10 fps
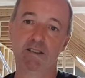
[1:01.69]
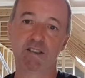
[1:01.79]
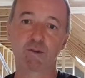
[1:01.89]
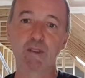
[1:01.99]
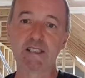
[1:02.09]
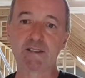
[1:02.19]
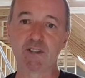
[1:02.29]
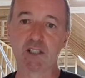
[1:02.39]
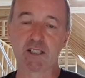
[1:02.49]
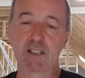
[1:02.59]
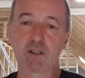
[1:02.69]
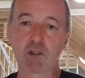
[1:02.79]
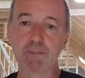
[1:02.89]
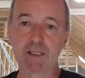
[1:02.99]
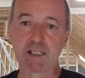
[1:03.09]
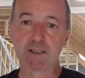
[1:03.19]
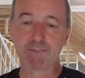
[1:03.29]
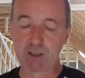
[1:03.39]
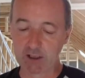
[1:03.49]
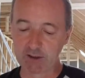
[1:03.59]
squeeze, if you like, crimping.
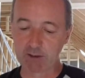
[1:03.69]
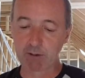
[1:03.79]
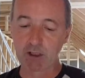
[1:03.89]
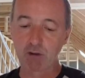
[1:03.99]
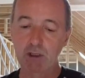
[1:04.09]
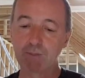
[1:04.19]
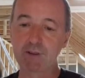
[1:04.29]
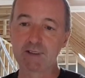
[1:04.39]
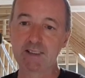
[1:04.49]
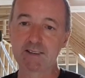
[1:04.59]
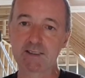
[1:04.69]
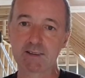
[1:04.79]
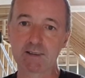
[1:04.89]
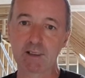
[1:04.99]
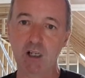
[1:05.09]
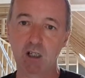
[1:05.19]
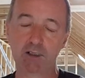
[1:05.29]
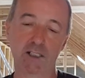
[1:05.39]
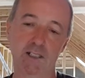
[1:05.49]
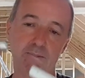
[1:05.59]
You know, so I'm going to crimp this
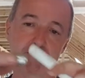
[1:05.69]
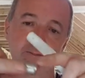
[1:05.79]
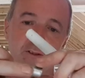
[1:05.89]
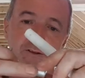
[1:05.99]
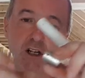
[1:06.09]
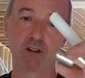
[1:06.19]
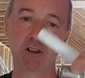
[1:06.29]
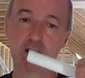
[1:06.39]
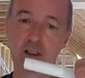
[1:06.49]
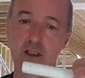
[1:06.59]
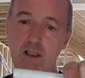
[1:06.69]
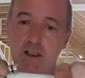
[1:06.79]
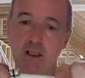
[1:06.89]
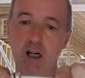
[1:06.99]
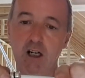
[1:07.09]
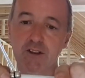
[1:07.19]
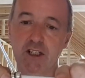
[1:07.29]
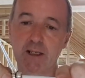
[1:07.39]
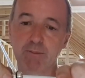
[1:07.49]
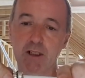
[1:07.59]
ferrule onto
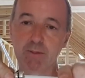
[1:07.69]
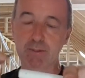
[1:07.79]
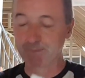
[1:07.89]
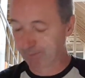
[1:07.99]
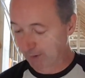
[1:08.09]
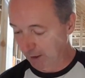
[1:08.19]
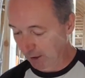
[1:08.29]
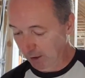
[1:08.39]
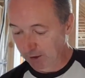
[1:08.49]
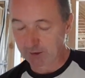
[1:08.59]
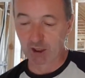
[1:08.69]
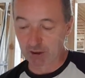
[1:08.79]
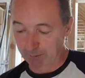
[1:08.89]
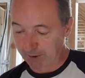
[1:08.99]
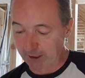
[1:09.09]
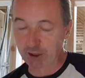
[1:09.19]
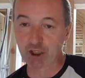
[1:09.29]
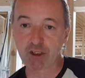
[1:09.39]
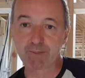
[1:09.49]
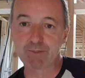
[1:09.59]
that pipe. So the
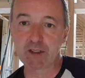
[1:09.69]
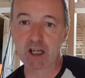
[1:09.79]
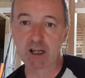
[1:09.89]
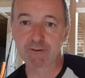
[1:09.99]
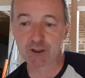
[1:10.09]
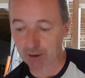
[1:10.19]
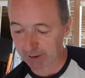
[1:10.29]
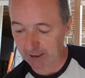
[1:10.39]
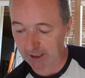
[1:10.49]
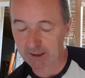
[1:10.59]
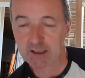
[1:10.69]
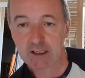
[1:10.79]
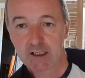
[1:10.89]
procedure for doing that